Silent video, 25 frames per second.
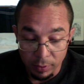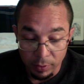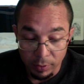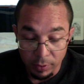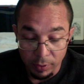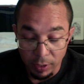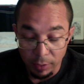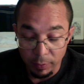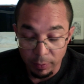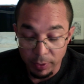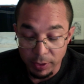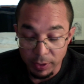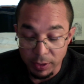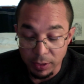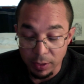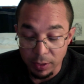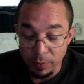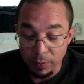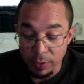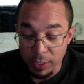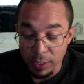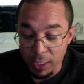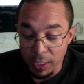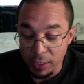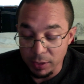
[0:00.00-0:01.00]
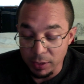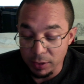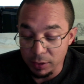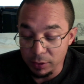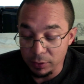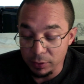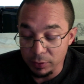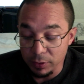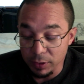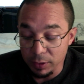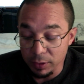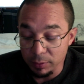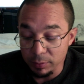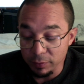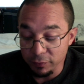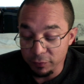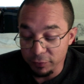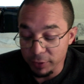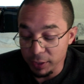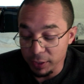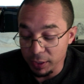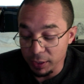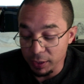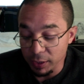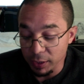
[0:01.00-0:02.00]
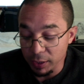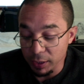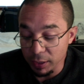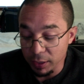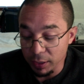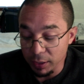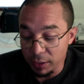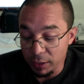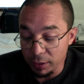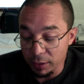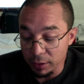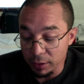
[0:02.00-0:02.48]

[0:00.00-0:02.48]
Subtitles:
I mean, someone has to do some fucking thinking.